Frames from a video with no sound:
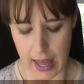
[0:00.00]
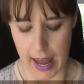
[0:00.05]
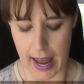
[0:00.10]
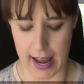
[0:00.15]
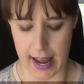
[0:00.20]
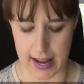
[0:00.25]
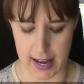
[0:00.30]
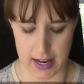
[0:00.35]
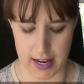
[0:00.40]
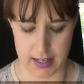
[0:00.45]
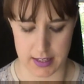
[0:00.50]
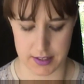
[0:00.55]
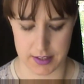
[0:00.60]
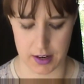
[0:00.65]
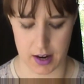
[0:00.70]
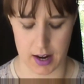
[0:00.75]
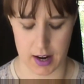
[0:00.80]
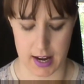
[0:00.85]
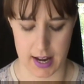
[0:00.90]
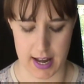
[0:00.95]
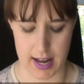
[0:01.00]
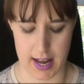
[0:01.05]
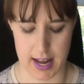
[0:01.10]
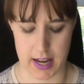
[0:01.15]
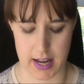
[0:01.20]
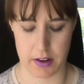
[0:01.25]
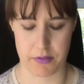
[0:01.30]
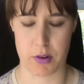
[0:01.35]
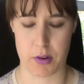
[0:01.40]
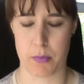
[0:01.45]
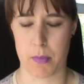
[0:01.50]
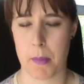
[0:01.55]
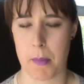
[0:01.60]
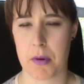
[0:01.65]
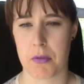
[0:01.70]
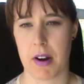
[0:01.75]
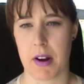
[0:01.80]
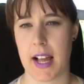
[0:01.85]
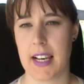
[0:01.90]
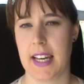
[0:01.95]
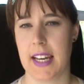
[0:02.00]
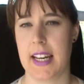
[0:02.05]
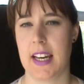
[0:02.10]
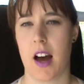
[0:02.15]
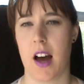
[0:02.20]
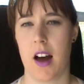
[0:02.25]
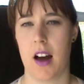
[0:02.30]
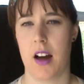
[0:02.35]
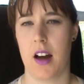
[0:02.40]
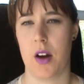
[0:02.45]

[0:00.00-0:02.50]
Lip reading: and I, if you remember rightly,